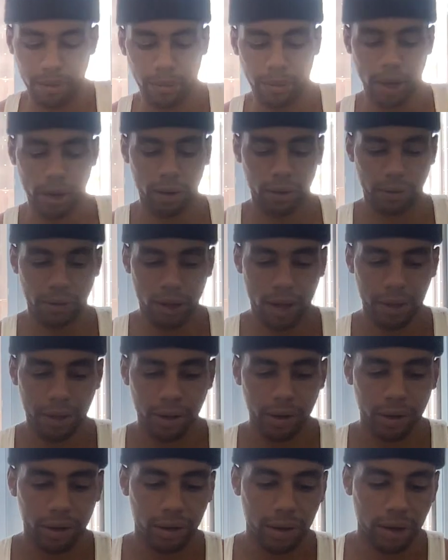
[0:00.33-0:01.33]
May our
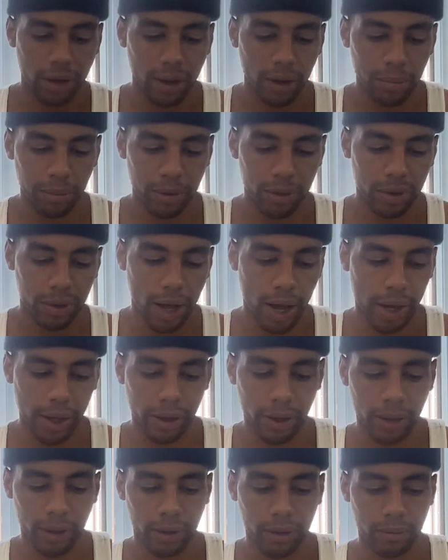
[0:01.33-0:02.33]
Father,
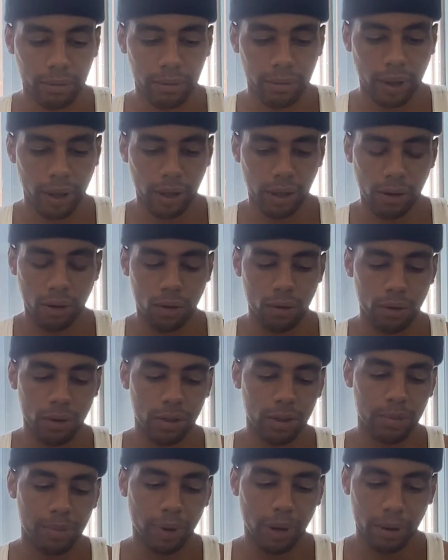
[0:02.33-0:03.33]
Messiah, and the Holy
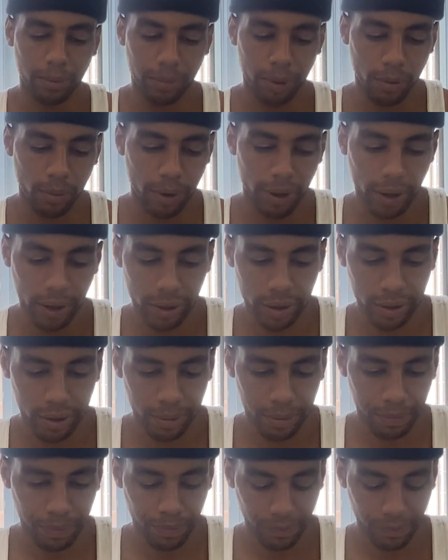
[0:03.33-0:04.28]
Spirit be with us.